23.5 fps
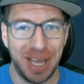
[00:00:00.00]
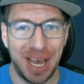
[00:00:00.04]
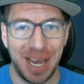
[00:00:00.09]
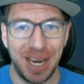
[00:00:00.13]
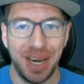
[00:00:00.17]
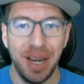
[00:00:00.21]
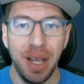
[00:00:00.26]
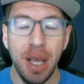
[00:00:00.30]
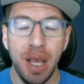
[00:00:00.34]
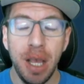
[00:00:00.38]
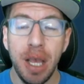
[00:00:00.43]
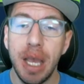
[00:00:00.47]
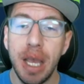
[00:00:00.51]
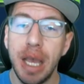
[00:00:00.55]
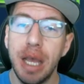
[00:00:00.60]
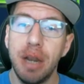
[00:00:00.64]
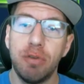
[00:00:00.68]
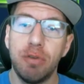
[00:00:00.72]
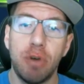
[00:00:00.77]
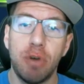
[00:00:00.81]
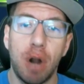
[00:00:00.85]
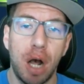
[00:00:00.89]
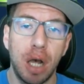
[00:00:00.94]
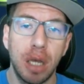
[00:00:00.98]
that.
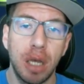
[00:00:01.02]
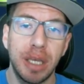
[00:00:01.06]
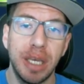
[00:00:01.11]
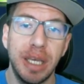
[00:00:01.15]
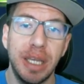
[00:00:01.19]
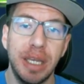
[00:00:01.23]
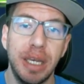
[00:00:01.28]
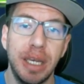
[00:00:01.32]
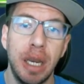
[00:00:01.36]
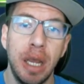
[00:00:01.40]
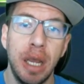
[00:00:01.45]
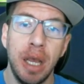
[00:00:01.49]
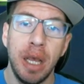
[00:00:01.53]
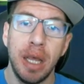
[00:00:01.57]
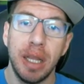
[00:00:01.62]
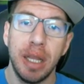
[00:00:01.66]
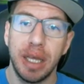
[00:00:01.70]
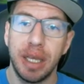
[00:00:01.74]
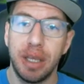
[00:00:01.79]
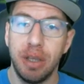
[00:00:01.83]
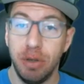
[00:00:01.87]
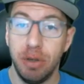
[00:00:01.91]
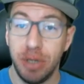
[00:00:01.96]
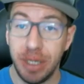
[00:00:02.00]
In Rockin',
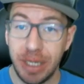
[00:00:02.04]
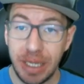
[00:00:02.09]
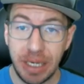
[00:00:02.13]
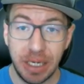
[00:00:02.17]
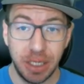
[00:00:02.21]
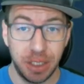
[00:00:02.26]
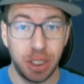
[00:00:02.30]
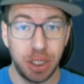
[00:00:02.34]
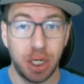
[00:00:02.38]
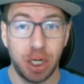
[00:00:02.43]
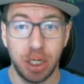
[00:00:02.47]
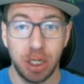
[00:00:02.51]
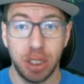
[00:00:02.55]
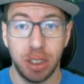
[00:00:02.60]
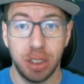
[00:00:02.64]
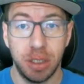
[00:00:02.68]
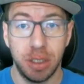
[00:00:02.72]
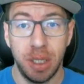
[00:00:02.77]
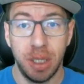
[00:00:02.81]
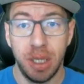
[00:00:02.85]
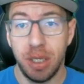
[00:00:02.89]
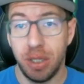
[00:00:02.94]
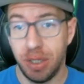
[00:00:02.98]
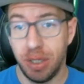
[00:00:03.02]
like, you need a turtle,